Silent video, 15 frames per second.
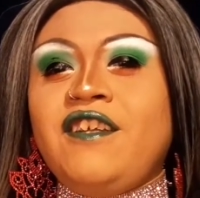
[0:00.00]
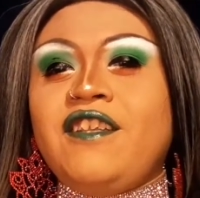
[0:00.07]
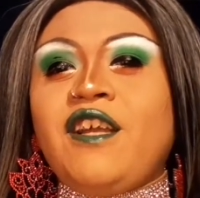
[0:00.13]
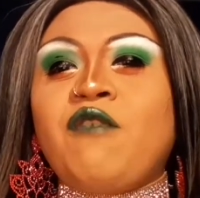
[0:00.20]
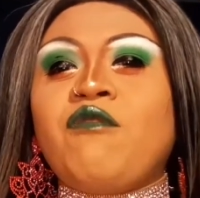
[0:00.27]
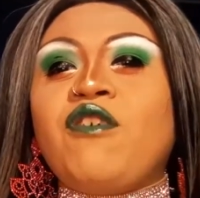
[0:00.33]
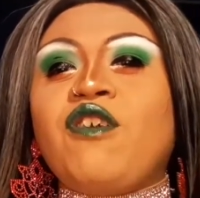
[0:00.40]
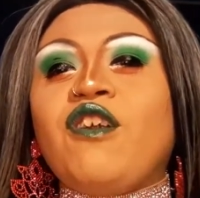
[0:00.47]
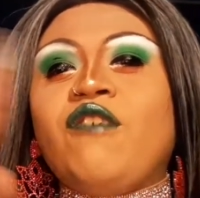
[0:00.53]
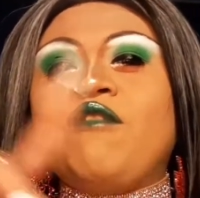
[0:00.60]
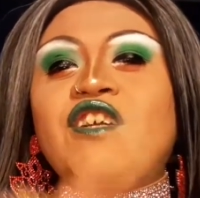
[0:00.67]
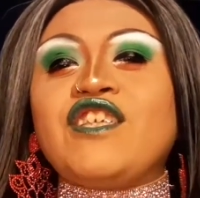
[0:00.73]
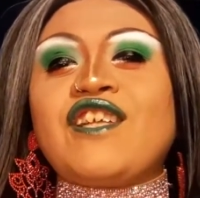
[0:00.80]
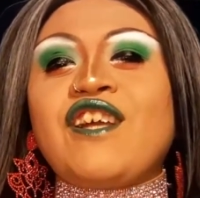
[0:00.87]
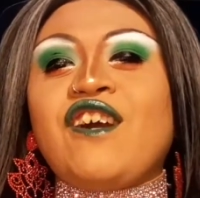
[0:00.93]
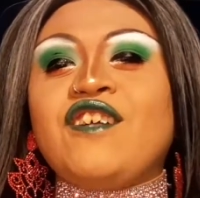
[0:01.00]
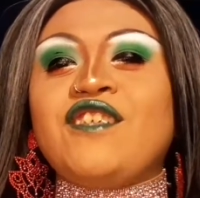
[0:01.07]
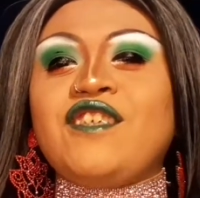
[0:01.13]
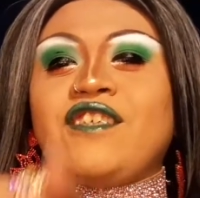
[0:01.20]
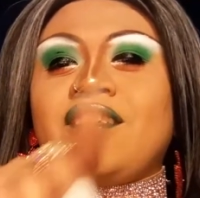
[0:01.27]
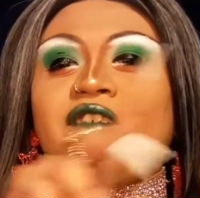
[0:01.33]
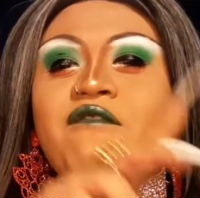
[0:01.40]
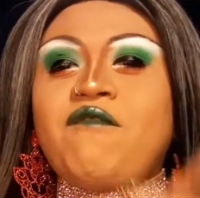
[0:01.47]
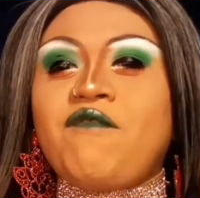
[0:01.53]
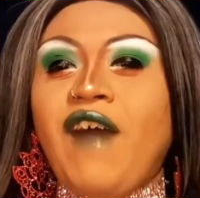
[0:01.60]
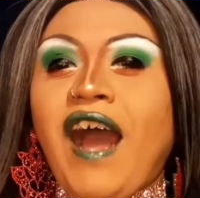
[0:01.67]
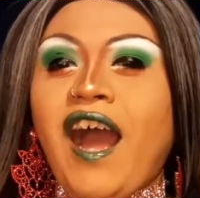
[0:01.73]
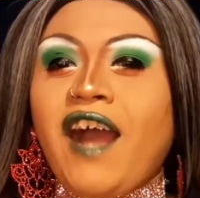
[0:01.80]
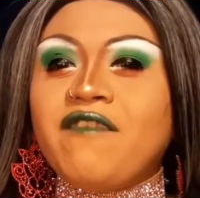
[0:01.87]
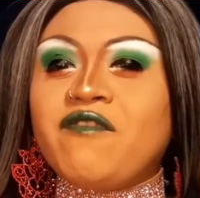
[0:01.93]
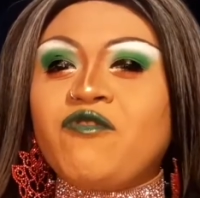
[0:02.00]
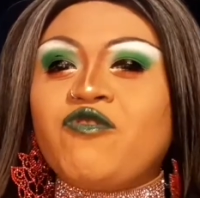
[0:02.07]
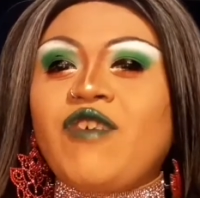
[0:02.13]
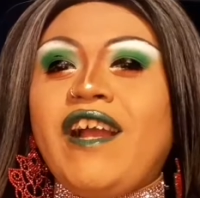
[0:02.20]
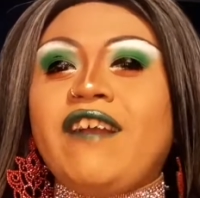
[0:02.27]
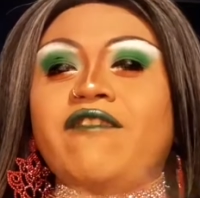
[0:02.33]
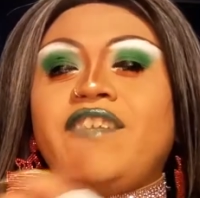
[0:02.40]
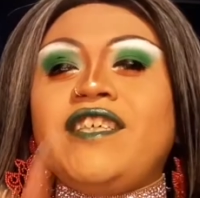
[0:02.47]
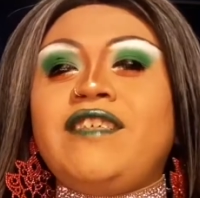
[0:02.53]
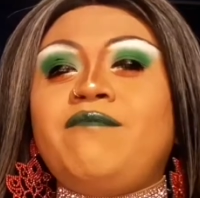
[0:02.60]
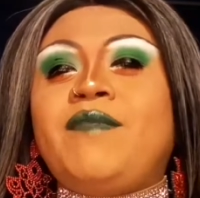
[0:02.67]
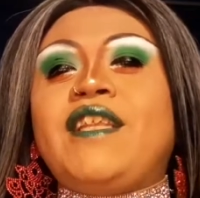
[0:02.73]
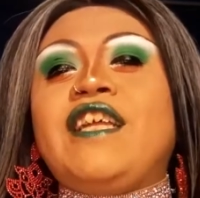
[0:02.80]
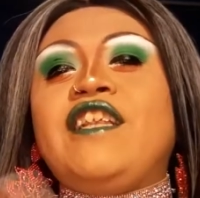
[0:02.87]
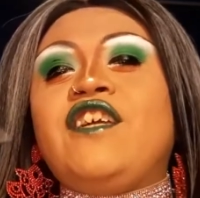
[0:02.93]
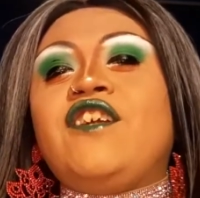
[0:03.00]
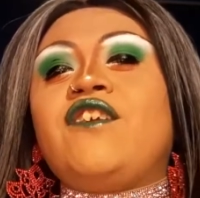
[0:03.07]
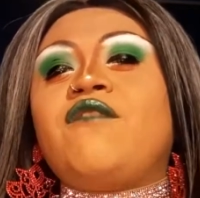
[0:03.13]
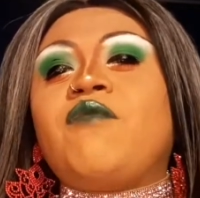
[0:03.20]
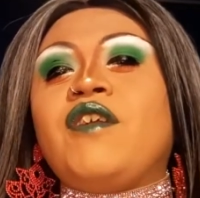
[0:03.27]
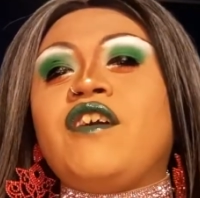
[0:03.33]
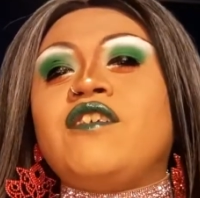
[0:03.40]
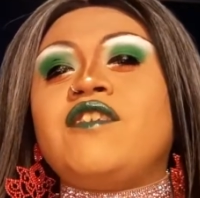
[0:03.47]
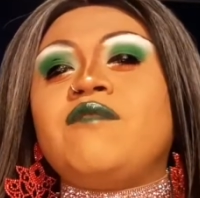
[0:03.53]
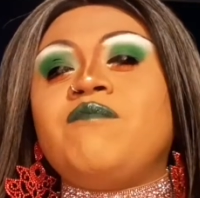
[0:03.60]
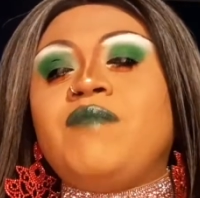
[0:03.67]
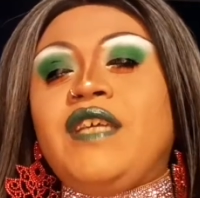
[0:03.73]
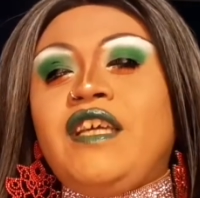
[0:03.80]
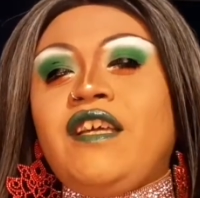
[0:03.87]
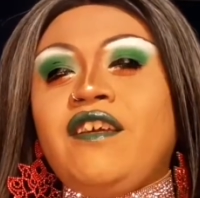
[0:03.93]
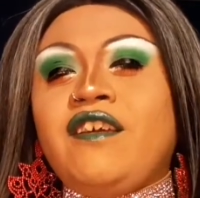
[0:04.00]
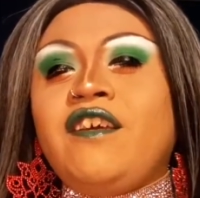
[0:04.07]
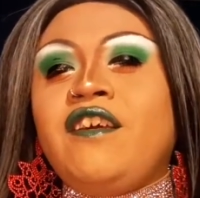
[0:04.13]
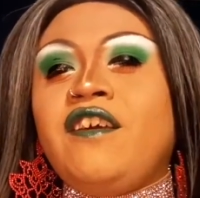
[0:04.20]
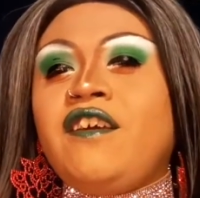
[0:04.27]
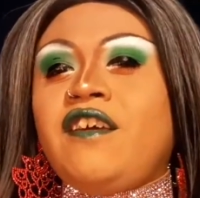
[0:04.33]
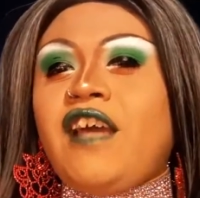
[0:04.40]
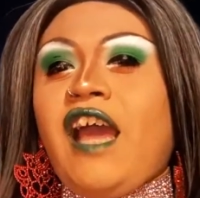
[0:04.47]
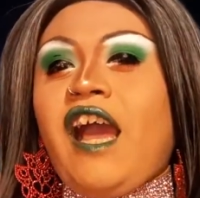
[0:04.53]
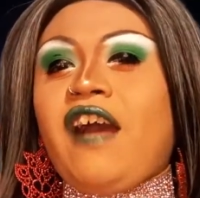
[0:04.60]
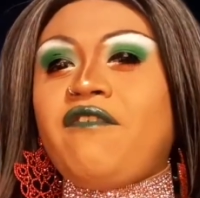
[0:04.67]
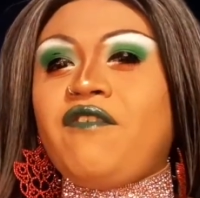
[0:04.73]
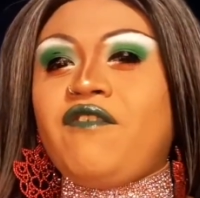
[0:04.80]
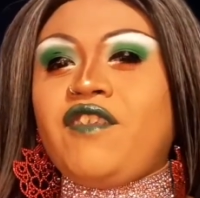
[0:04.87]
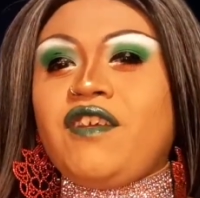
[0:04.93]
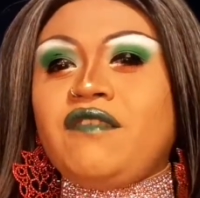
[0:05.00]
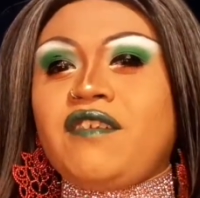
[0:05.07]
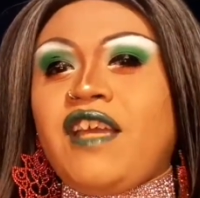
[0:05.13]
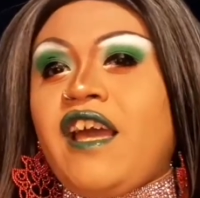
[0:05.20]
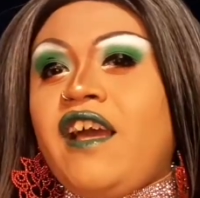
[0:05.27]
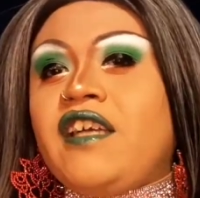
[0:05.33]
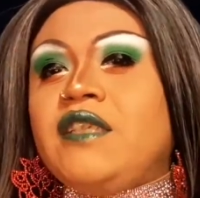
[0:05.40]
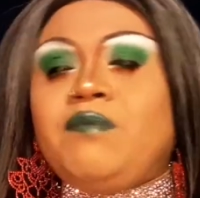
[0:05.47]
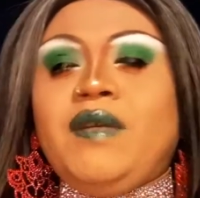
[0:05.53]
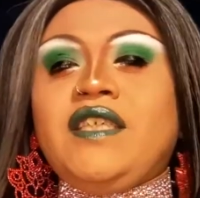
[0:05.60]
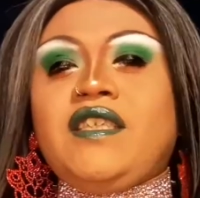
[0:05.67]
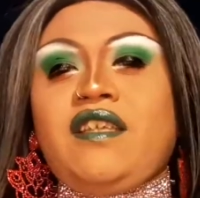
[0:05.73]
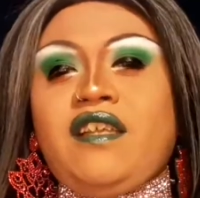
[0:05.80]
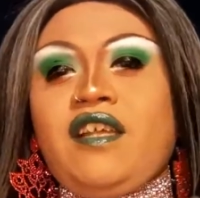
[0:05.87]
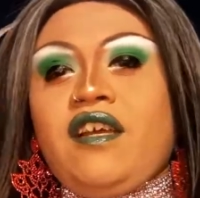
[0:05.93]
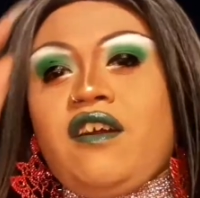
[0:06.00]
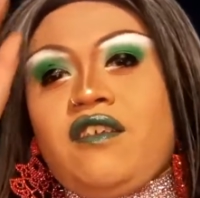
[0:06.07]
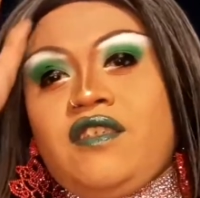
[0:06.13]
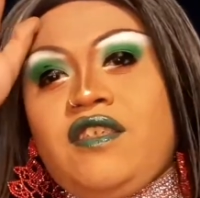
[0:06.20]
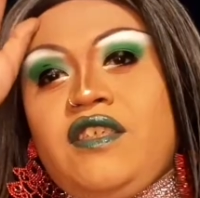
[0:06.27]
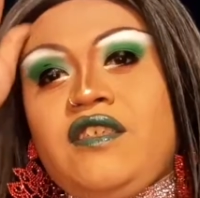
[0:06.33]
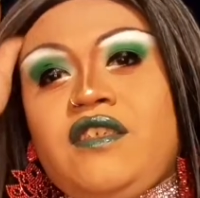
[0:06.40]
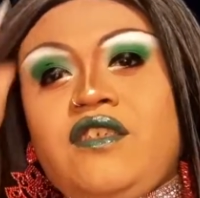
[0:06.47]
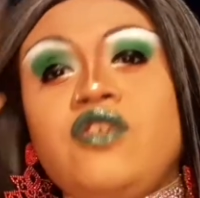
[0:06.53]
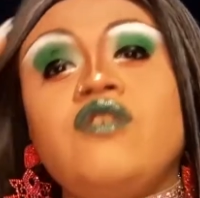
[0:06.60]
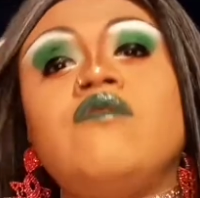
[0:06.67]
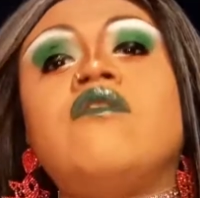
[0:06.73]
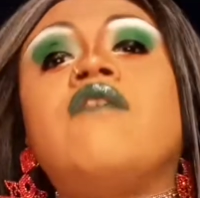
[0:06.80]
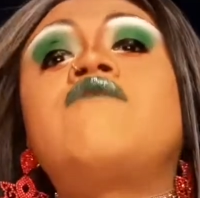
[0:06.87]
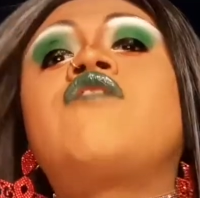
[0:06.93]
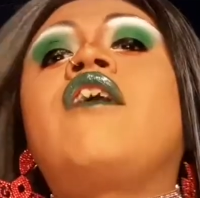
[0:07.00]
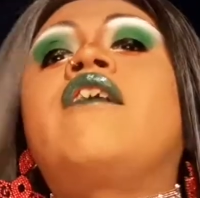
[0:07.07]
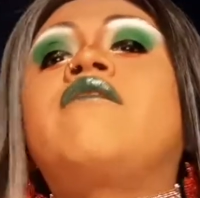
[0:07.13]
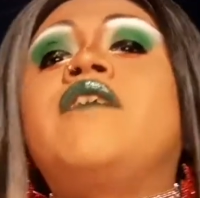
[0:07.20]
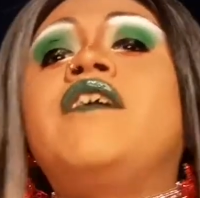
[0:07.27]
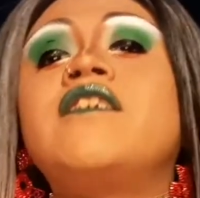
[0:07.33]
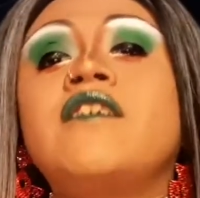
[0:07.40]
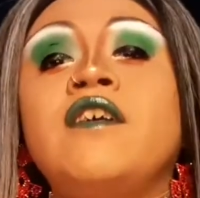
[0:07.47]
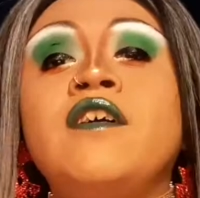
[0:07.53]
They were originally on season 5 of Drag Race, but they later went on to be half of the cast, basically, on season 2 of Drag Race.